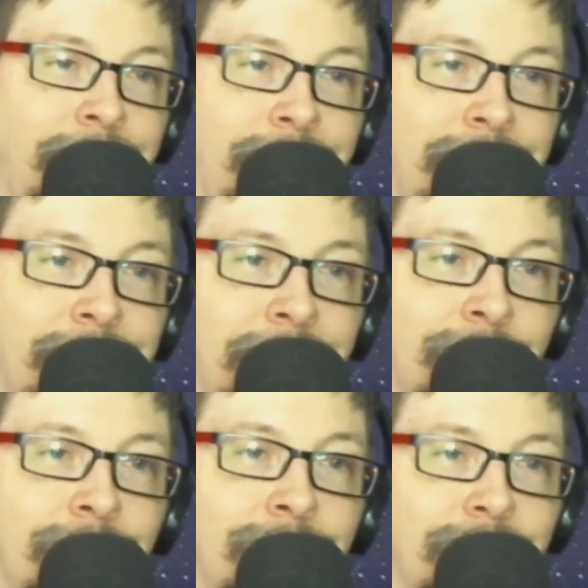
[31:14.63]

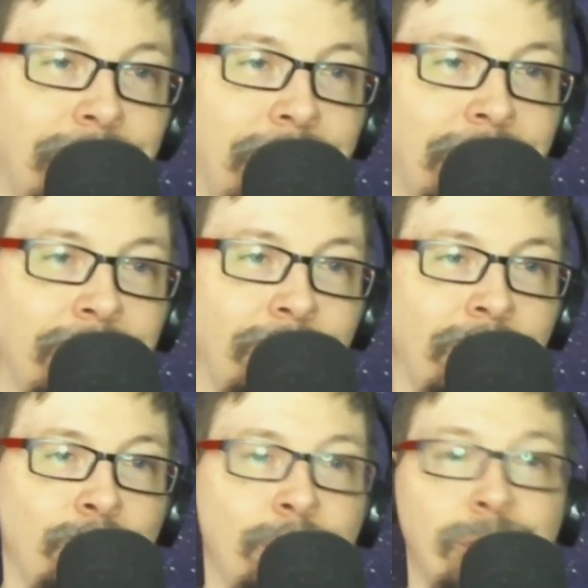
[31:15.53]
Sanders and her
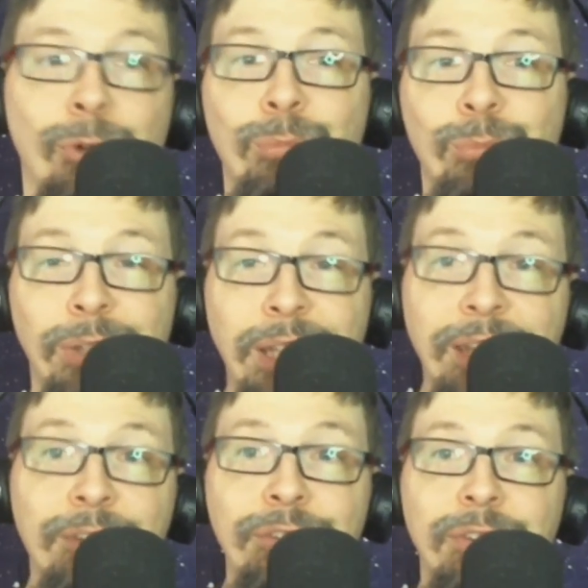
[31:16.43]
husband don't
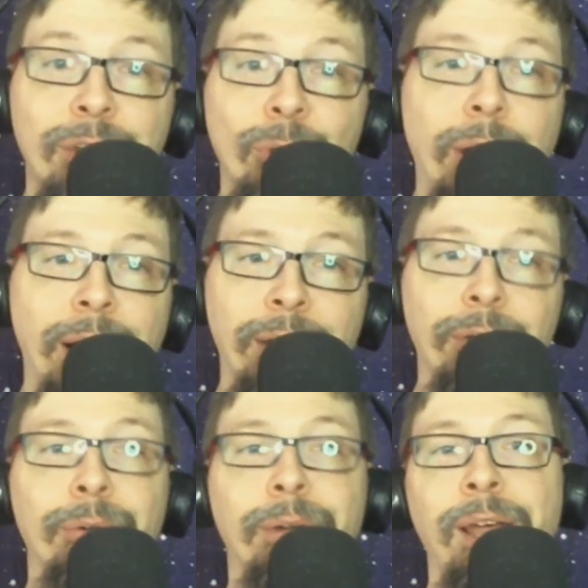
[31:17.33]
live in
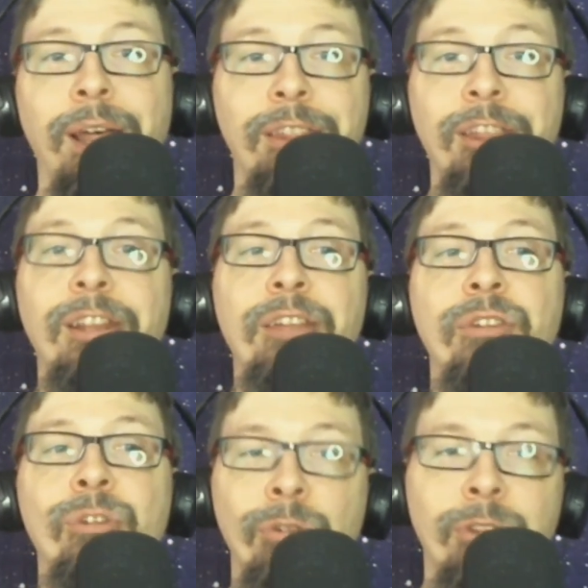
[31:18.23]
Ohio. They live
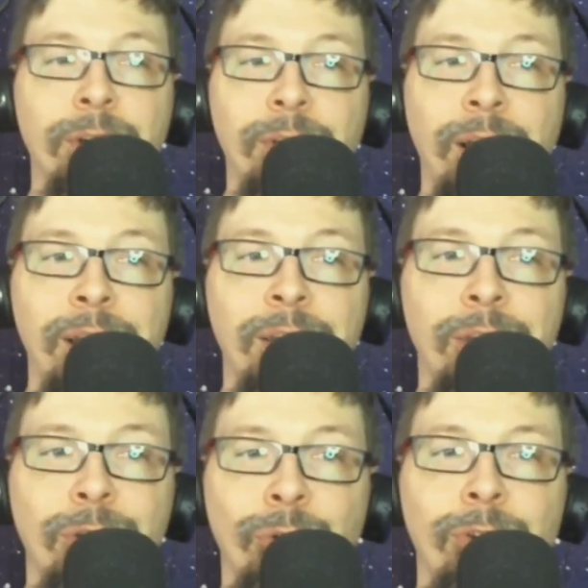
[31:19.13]
in North Carolina,
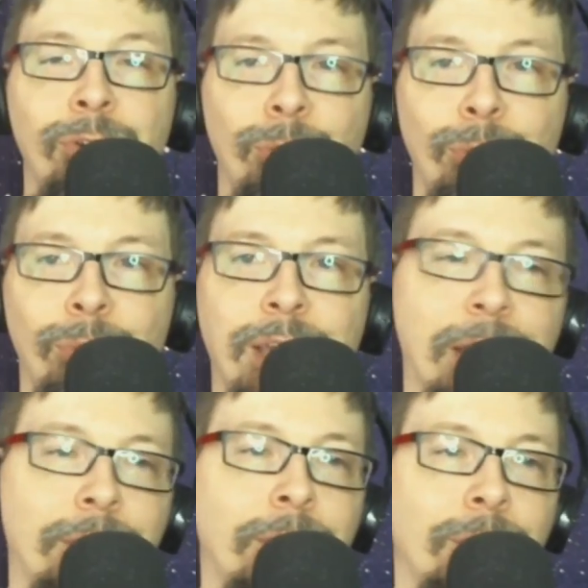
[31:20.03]
according to the
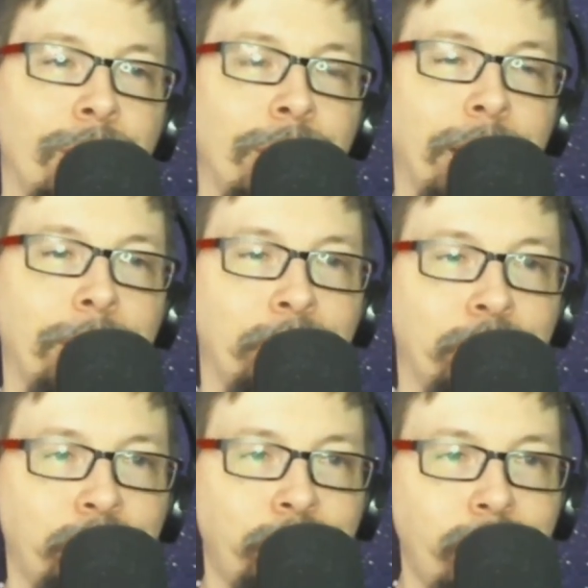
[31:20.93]
county attorney.
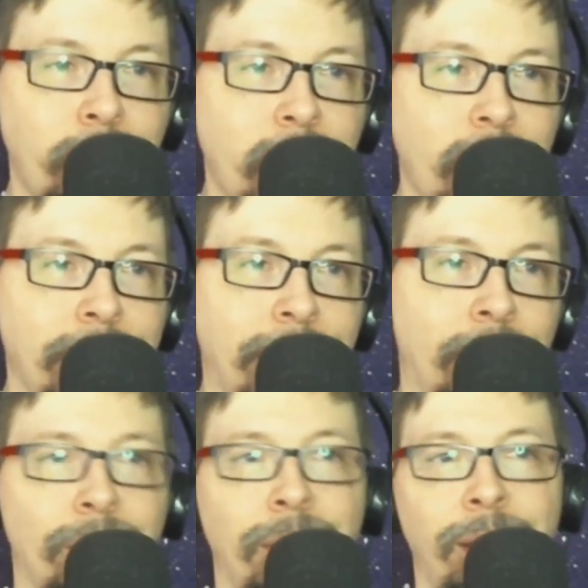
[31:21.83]

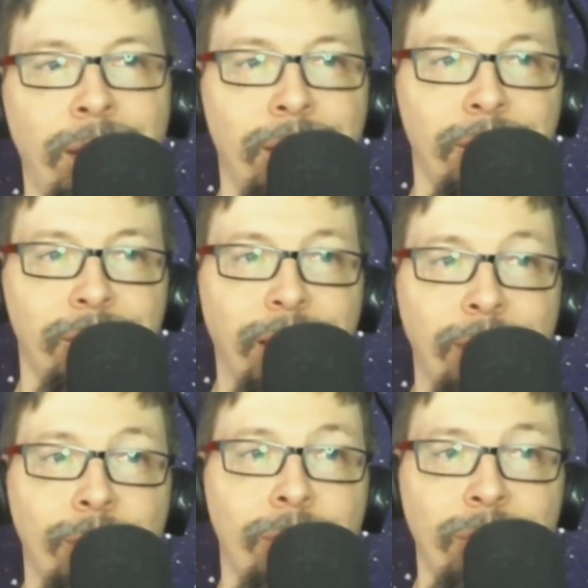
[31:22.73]
Now,
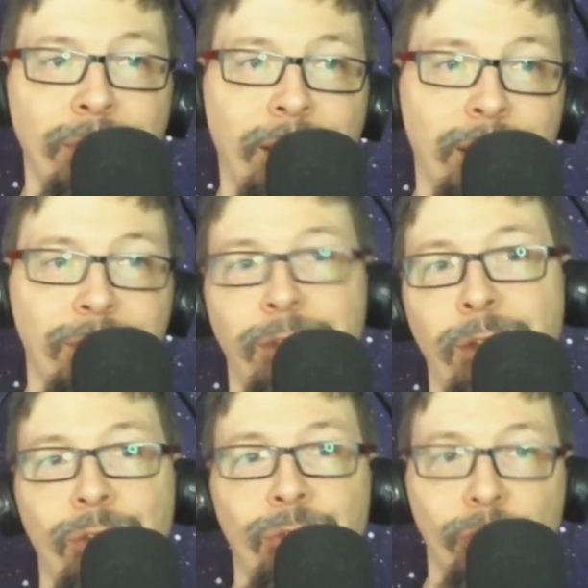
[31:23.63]
Sanders' ex
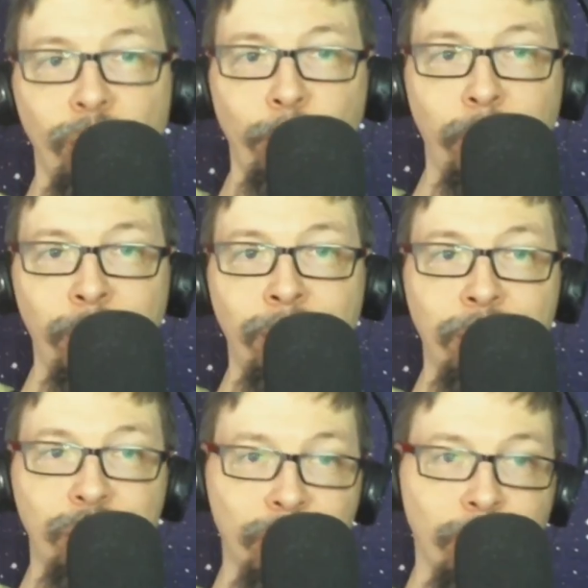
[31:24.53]
told the police
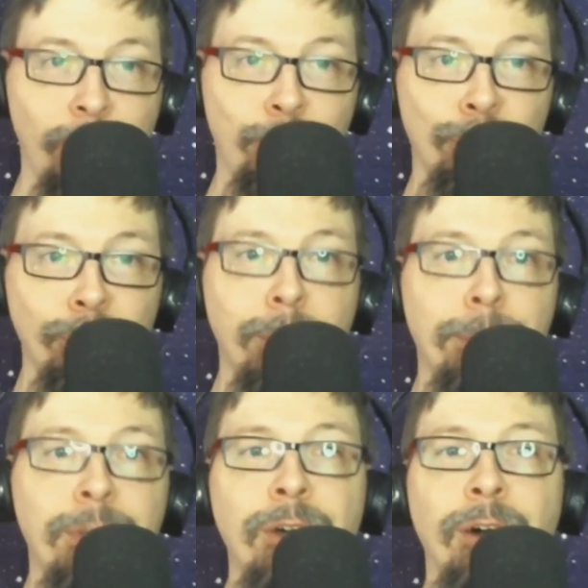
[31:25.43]
that Sheryl pulled up
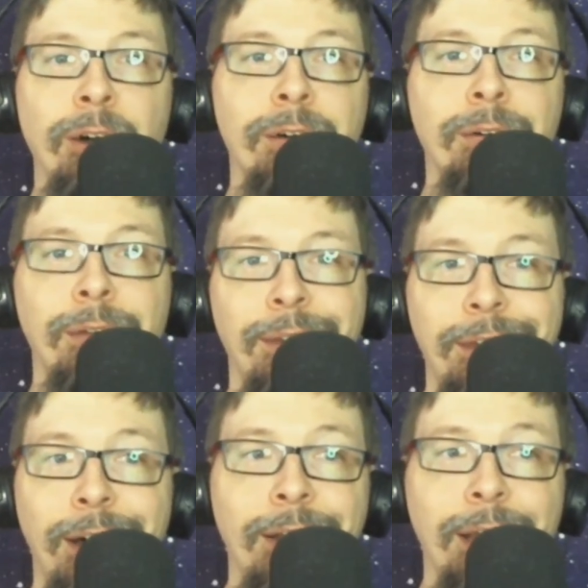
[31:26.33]
in a car,
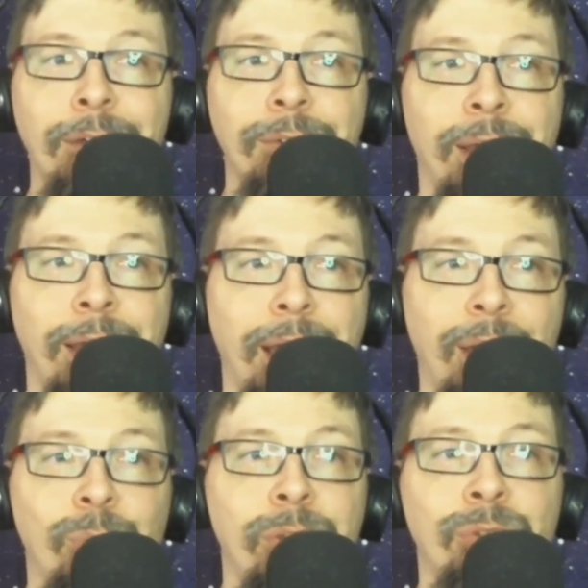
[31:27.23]
got out,
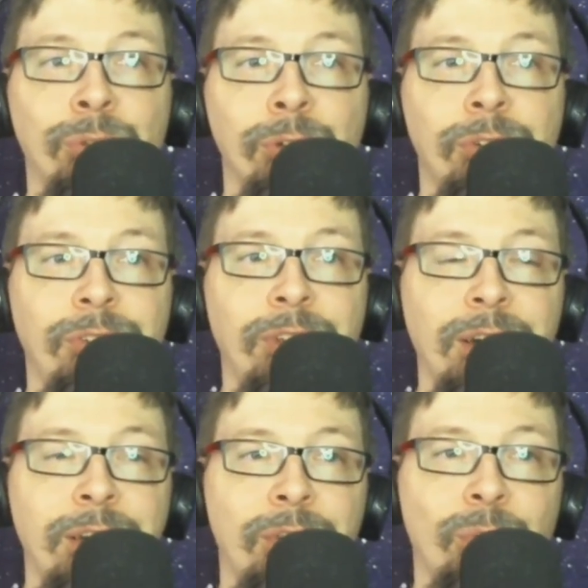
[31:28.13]
and went towards
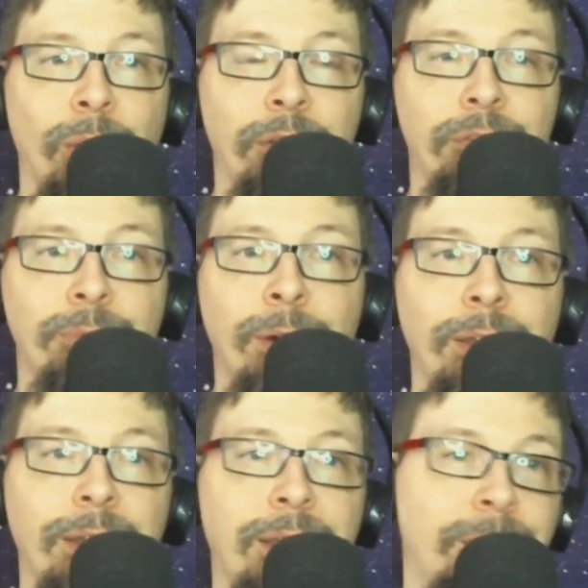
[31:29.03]
Duncan's wife, Molly.